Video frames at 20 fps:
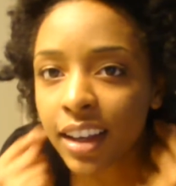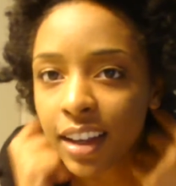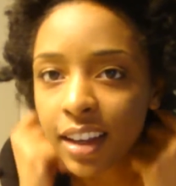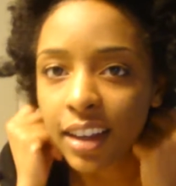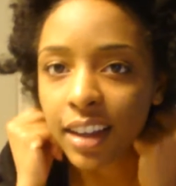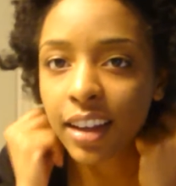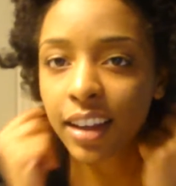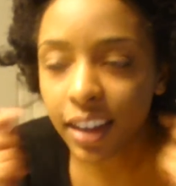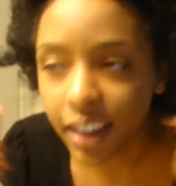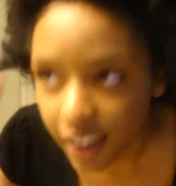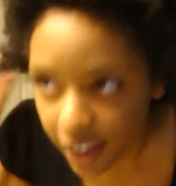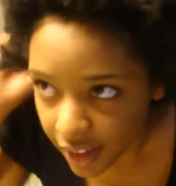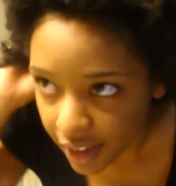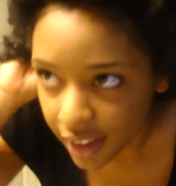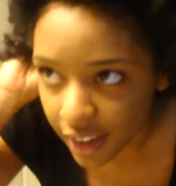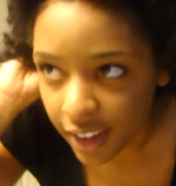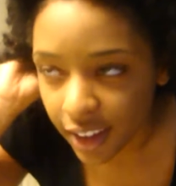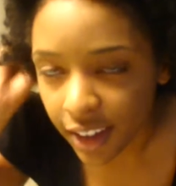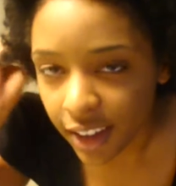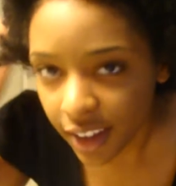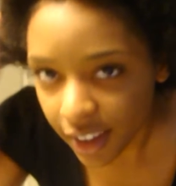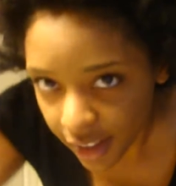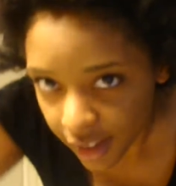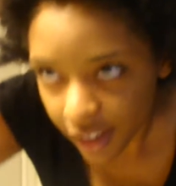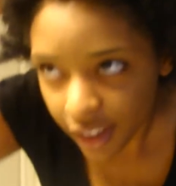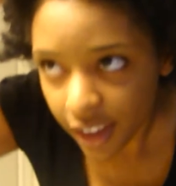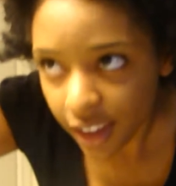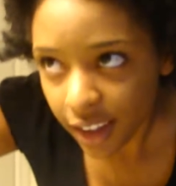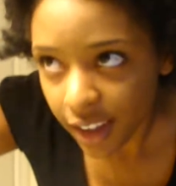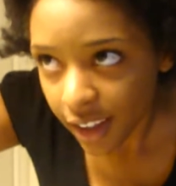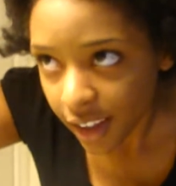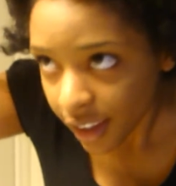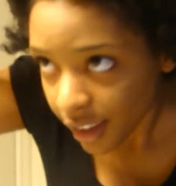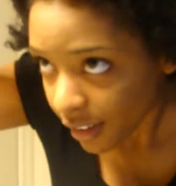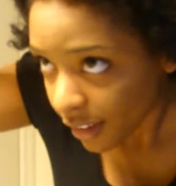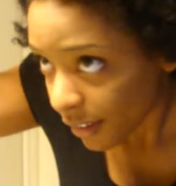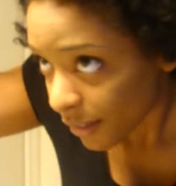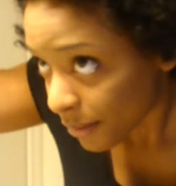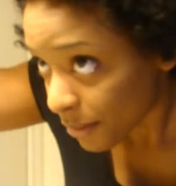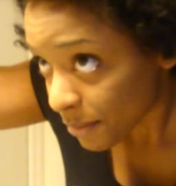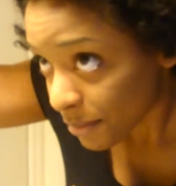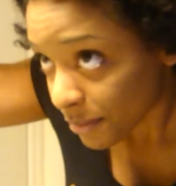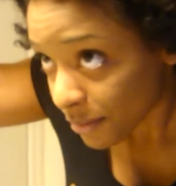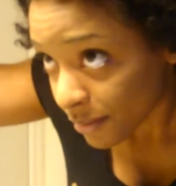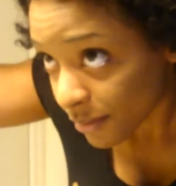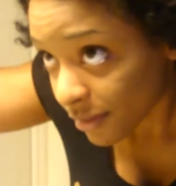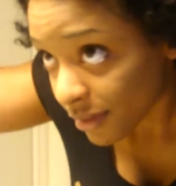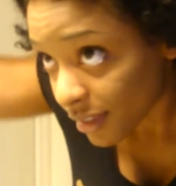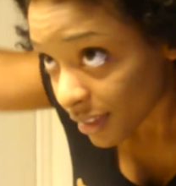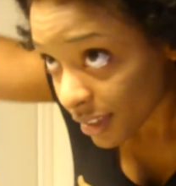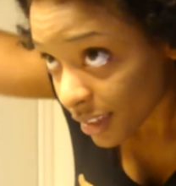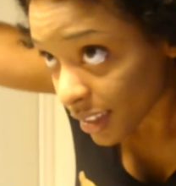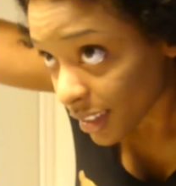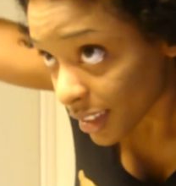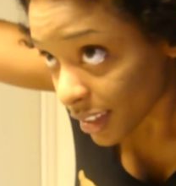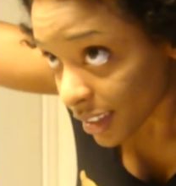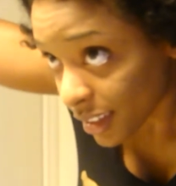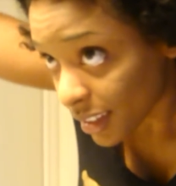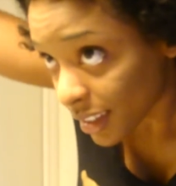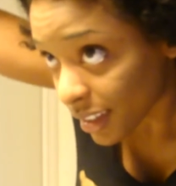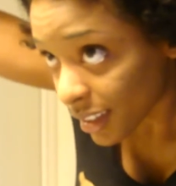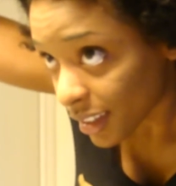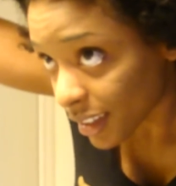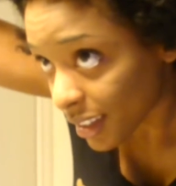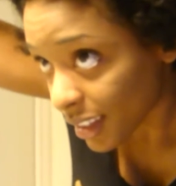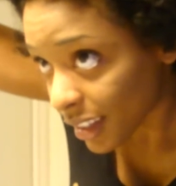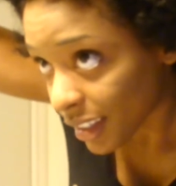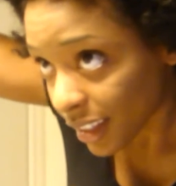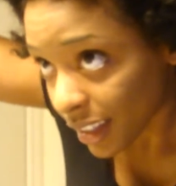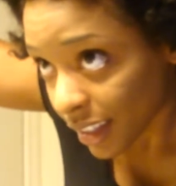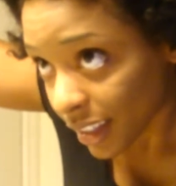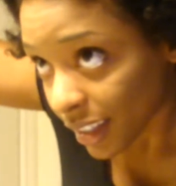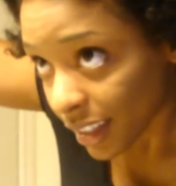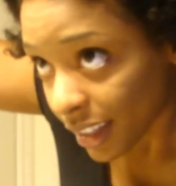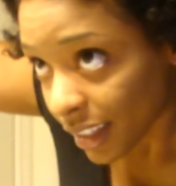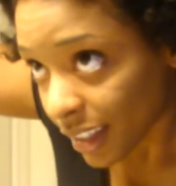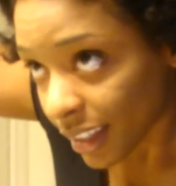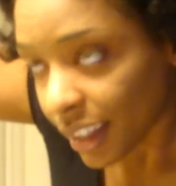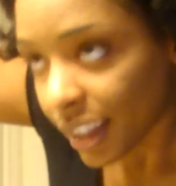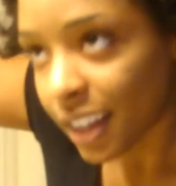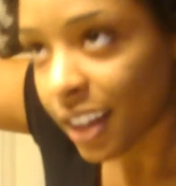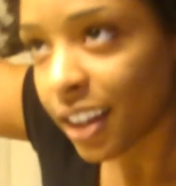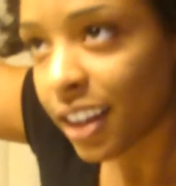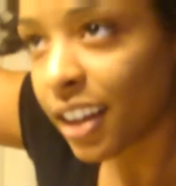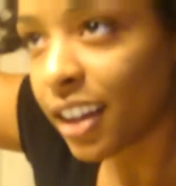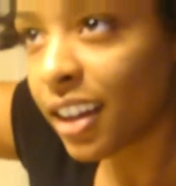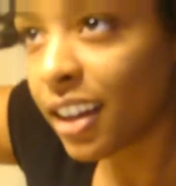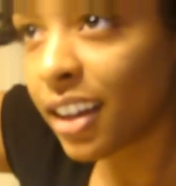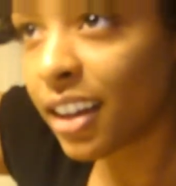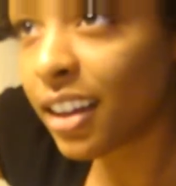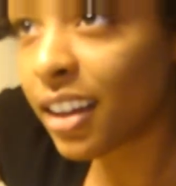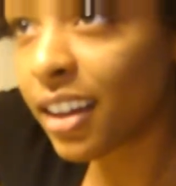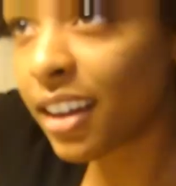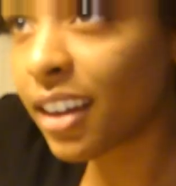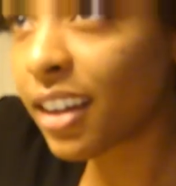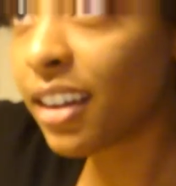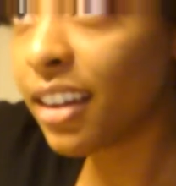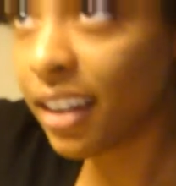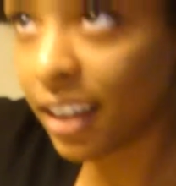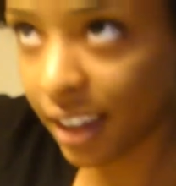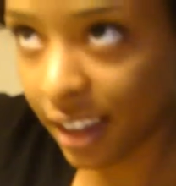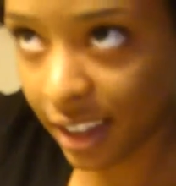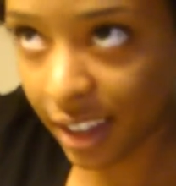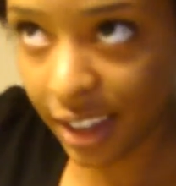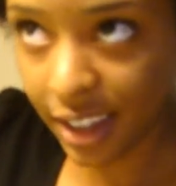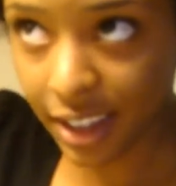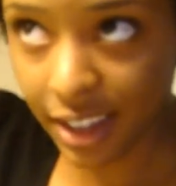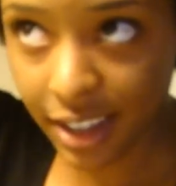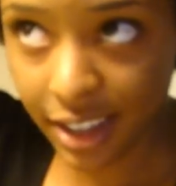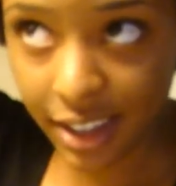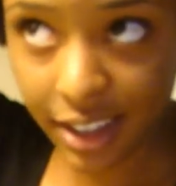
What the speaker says: Nothing is said.